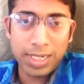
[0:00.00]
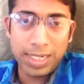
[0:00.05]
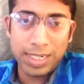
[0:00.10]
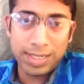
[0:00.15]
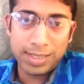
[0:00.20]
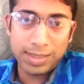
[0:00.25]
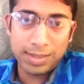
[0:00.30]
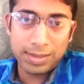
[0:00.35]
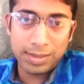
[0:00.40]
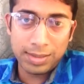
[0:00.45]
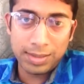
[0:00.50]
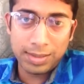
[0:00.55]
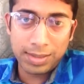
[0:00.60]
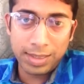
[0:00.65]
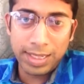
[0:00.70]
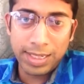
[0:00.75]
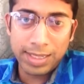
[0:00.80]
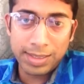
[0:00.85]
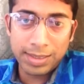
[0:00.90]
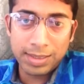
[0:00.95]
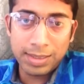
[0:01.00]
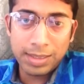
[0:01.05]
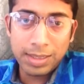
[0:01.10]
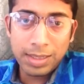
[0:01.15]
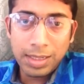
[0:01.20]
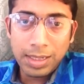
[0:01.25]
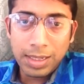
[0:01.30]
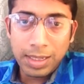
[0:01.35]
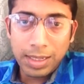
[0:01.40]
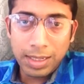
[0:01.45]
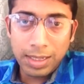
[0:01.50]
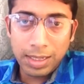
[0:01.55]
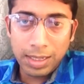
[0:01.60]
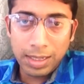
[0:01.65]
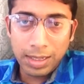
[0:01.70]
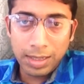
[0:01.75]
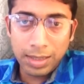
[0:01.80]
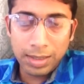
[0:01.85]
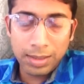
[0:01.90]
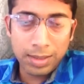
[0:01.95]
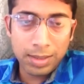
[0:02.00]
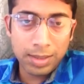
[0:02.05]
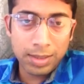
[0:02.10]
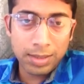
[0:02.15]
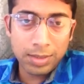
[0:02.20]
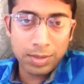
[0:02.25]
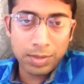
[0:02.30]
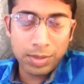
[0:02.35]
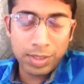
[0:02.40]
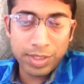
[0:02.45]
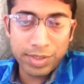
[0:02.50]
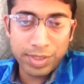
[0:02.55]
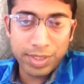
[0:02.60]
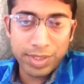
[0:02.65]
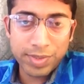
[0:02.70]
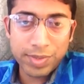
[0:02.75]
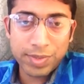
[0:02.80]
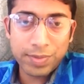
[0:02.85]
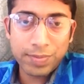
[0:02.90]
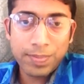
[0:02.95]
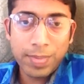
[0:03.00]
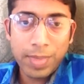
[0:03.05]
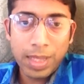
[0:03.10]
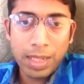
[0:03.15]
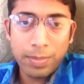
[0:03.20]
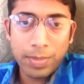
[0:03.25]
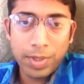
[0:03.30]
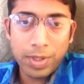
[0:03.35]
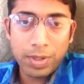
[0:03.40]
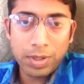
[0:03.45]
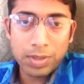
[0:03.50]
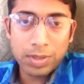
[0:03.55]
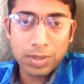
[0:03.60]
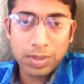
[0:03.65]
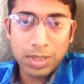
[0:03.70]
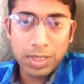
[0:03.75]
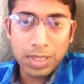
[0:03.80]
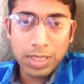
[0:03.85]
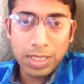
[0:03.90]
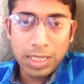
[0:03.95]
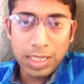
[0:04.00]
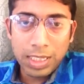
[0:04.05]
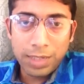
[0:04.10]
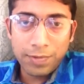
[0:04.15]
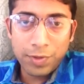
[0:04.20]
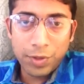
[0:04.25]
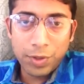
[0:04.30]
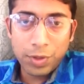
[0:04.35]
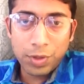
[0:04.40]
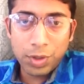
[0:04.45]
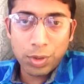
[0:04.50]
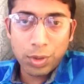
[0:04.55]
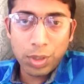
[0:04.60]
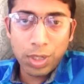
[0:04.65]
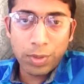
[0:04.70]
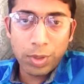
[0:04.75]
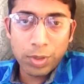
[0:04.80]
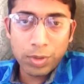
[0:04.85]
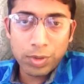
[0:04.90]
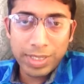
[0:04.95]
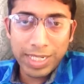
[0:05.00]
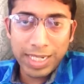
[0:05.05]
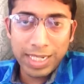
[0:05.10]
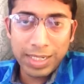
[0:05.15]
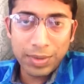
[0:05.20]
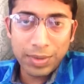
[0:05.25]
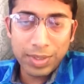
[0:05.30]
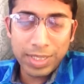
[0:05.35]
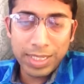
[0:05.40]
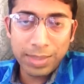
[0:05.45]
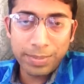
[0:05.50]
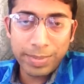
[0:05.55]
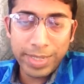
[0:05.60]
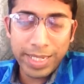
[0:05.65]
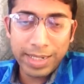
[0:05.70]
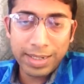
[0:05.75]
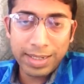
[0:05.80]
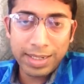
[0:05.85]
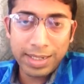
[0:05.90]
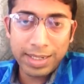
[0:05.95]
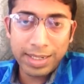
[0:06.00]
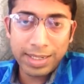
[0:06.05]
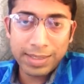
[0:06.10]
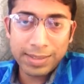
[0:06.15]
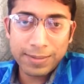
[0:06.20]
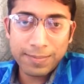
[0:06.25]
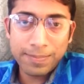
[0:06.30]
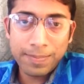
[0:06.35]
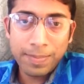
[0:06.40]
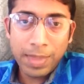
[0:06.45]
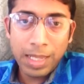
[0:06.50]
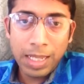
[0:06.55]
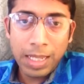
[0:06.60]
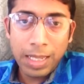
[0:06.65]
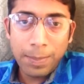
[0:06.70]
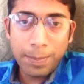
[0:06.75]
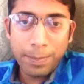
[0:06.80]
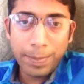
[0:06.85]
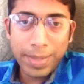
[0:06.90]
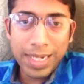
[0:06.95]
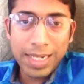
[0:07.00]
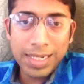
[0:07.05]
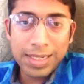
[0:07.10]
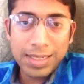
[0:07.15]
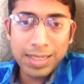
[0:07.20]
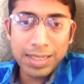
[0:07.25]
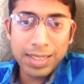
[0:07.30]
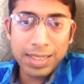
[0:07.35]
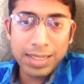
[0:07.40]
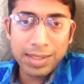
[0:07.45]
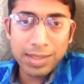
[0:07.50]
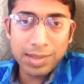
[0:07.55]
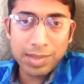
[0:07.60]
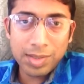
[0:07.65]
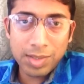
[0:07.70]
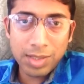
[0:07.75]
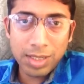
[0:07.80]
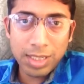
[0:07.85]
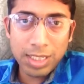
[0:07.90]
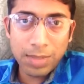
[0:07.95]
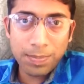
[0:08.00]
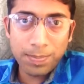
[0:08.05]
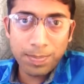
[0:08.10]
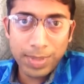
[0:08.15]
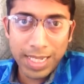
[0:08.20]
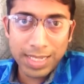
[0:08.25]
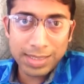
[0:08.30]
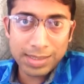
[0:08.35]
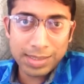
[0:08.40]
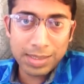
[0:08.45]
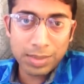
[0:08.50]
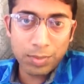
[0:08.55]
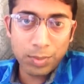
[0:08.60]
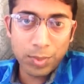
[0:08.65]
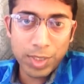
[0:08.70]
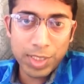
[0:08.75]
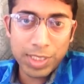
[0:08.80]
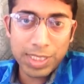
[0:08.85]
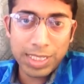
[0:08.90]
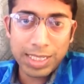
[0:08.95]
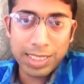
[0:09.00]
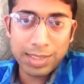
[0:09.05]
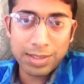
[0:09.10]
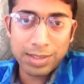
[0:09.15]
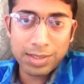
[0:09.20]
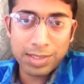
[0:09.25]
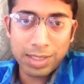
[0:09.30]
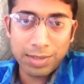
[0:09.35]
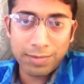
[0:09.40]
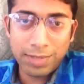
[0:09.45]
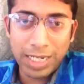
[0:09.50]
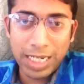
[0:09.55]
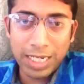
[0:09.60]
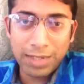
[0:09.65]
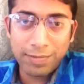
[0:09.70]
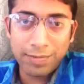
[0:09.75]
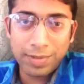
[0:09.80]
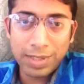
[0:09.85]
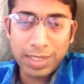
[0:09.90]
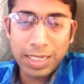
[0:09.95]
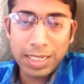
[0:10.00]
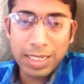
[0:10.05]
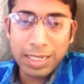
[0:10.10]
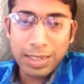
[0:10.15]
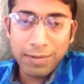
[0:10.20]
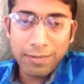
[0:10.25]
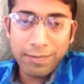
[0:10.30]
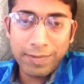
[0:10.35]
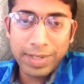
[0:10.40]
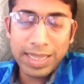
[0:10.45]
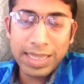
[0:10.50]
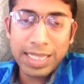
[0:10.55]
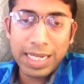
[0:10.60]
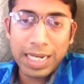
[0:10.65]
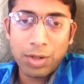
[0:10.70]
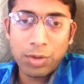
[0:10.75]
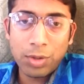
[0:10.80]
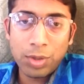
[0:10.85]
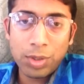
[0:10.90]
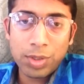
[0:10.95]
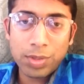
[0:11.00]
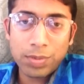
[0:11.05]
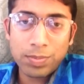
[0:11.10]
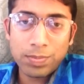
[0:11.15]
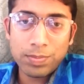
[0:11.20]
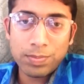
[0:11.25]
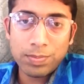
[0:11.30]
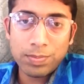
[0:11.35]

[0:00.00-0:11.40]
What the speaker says: related interests, because if you don't know, I want to tell you that America has military industrial complex which can't survive without